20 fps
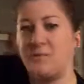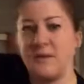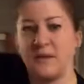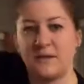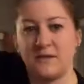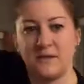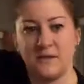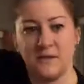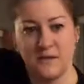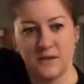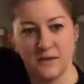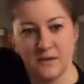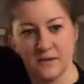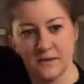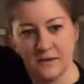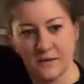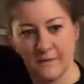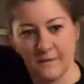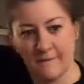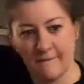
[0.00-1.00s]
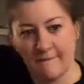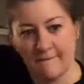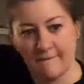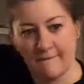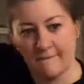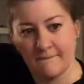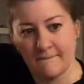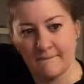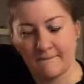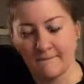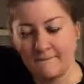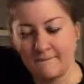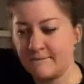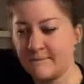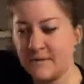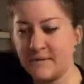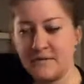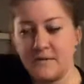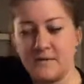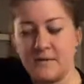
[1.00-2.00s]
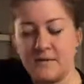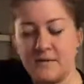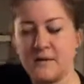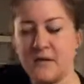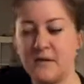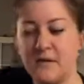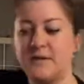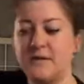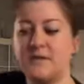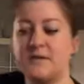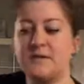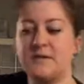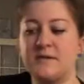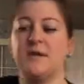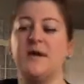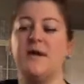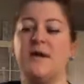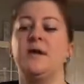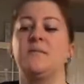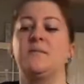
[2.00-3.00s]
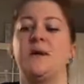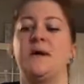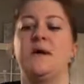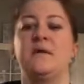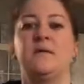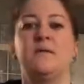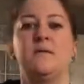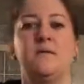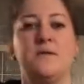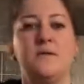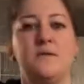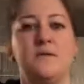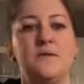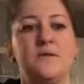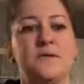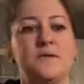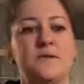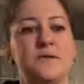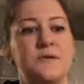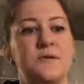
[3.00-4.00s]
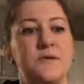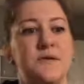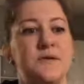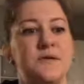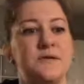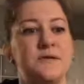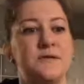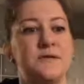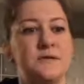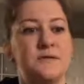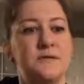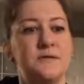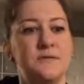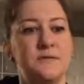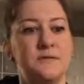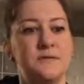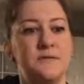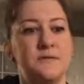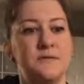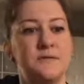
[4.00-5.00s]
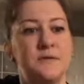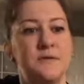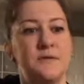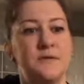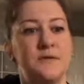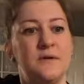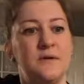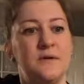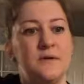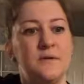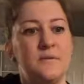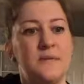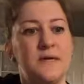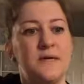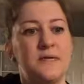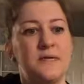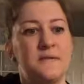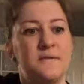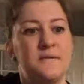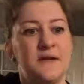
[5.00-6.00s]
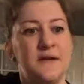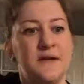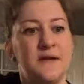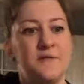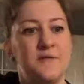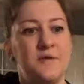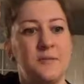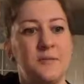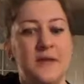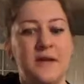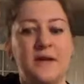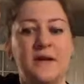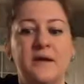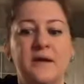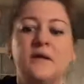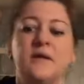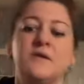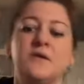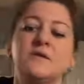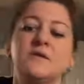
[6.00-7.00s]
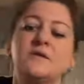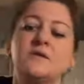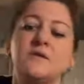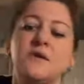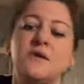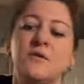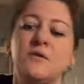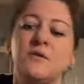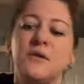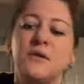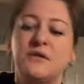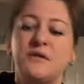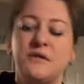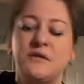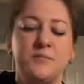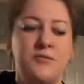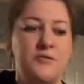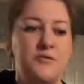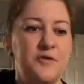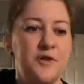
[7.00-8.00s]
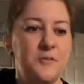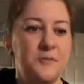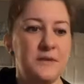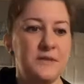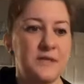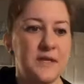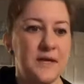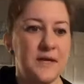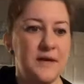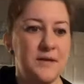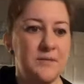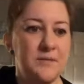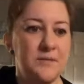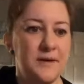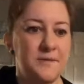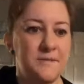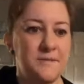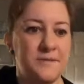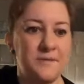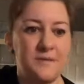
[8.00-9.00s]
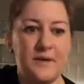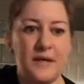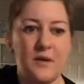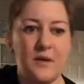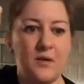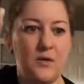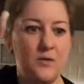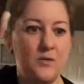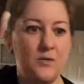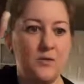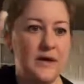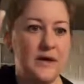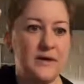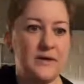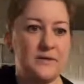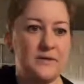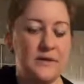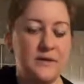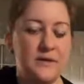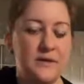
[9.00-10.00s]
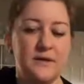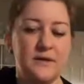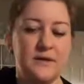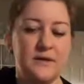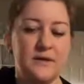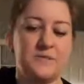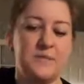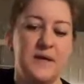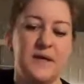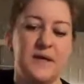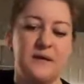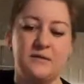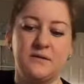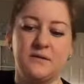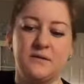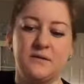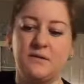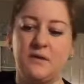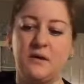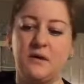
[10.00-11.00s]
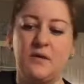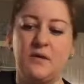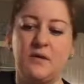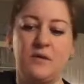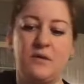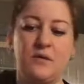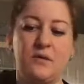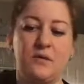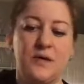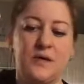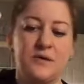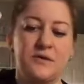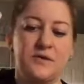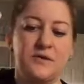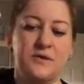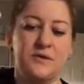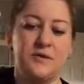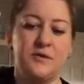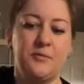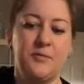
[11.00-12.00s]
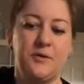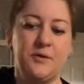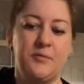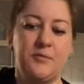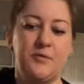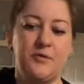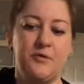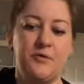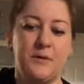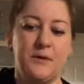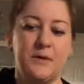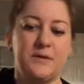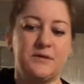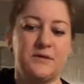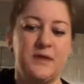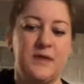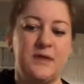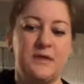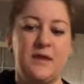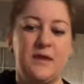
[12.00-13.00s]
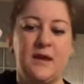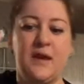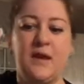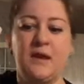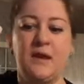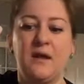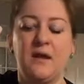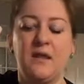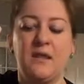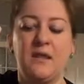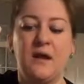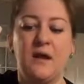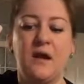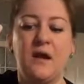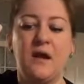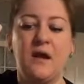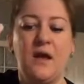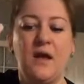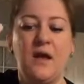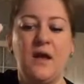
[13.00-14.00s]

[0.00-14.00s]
up, they did, sorry, this delay on my screen makes it funny for me. So they did poof up a tiny bit, not a whole lot. They didn't expand a whole lot, just a little bit of poof because they had that egg in there.